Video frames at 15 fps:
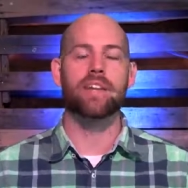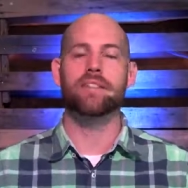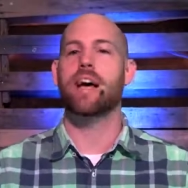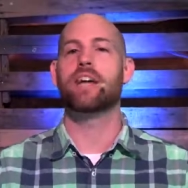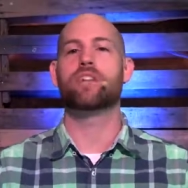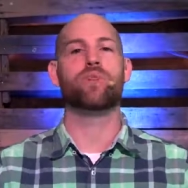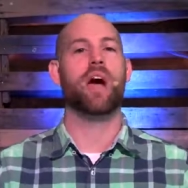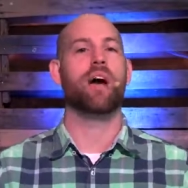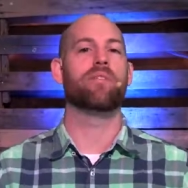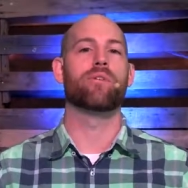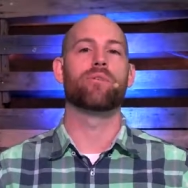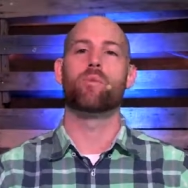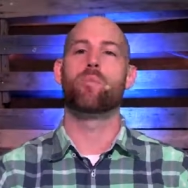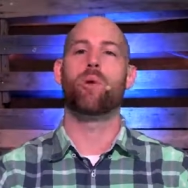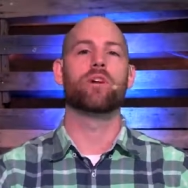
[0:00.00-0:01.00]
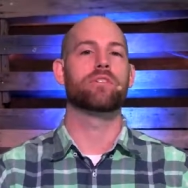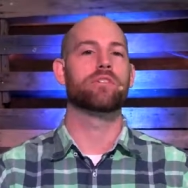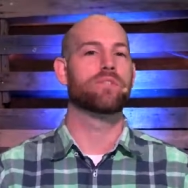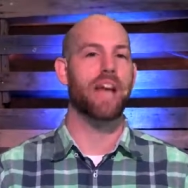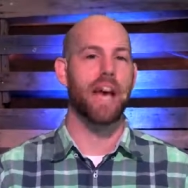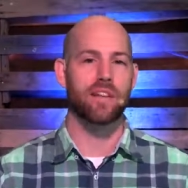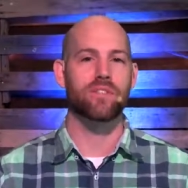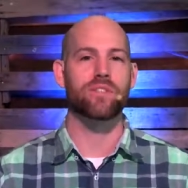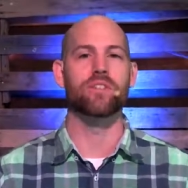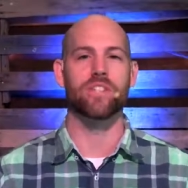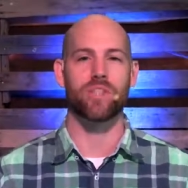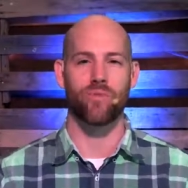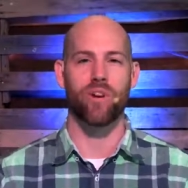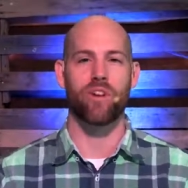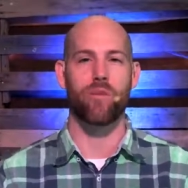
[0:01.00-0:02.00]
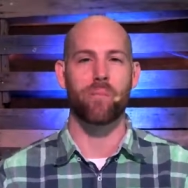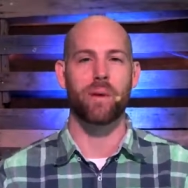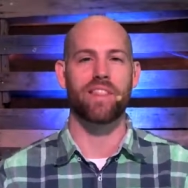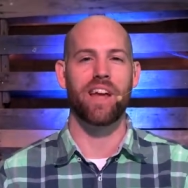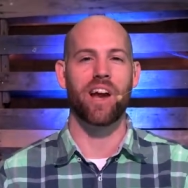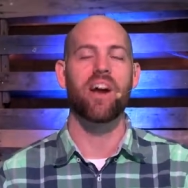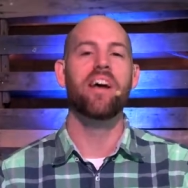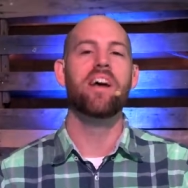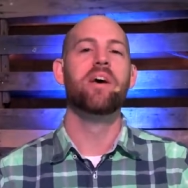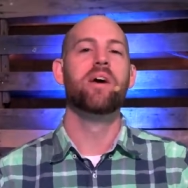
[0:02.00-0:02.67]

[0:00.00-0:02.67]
It's like traveling through parts of Texas. Have you ever been there